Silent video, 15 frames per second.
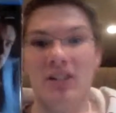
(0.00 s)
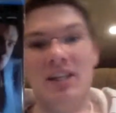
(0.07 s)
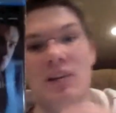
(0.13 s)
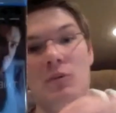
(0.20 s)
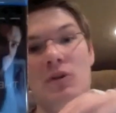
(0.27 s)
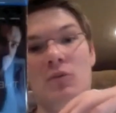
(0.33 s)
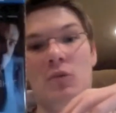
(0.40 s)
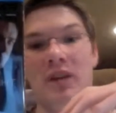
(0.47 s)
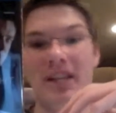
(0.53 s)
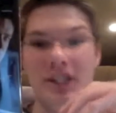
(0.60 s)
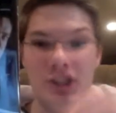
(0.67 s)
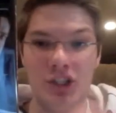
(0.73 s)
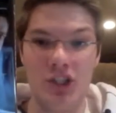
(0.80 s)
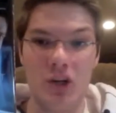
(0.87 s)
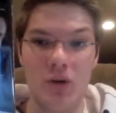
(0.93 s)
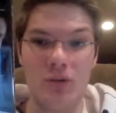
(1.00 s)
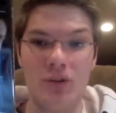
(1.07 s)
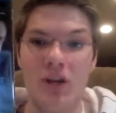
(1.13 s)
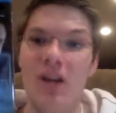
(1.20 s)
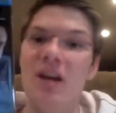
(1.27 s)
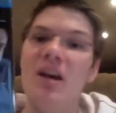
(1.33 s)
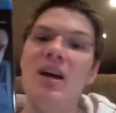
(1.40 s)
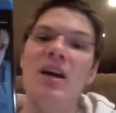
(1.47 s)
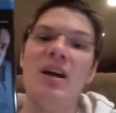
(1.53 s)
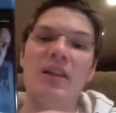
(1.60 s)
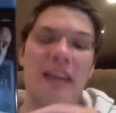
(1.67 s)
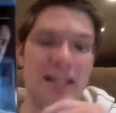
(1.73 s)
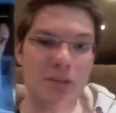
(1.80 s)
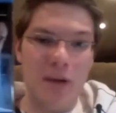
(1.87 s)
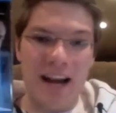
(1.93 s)
and with what he shows.
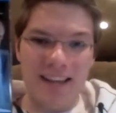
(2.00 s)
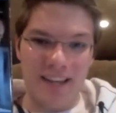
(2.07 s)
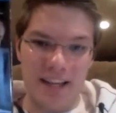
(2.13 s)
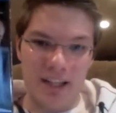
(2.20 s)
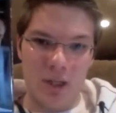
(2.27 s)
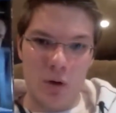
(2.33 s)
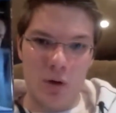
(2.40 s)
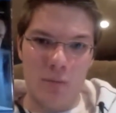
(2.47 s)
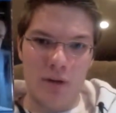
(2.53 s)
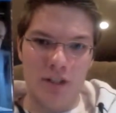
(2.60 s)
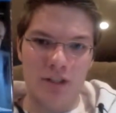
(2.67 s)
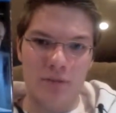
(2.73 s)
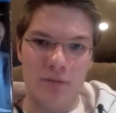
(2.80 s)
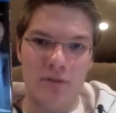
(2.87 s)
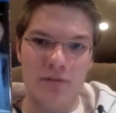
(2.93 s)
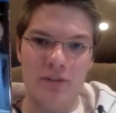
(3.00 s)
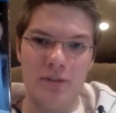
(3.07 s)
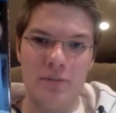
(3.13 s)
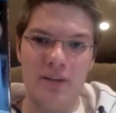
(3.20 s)
That's why I like lower budget movies,